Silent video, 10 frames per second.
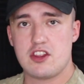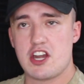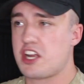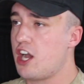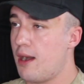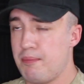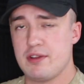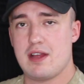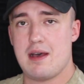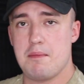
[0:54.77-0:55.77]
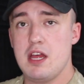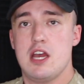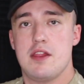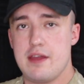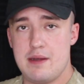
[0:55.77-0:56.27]
They're coupled
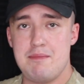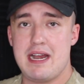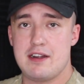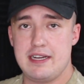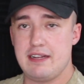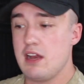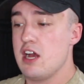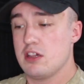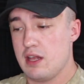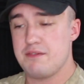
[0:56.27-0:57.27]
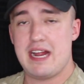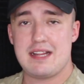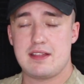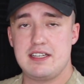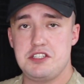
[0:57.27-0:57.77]
up. They're married. Luv
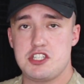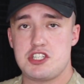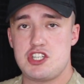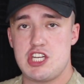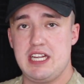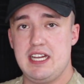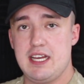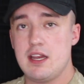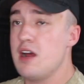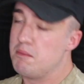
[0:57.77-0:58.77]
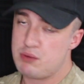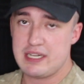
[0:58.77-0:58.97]
Anthony just cheated.